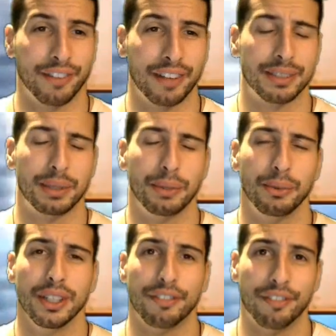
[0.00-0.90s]
C P
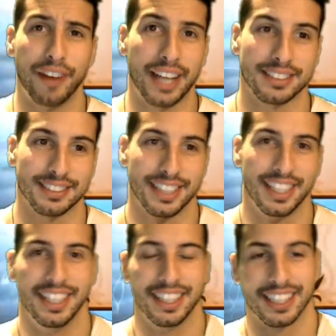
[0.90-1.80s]
real fast,
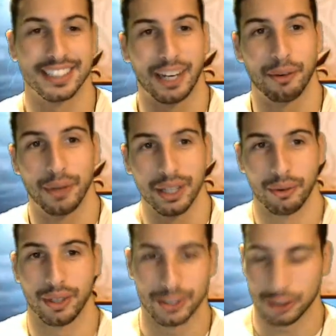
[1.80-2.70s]
because I really
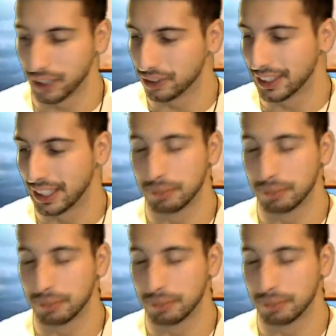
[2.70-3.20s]
want to try to keep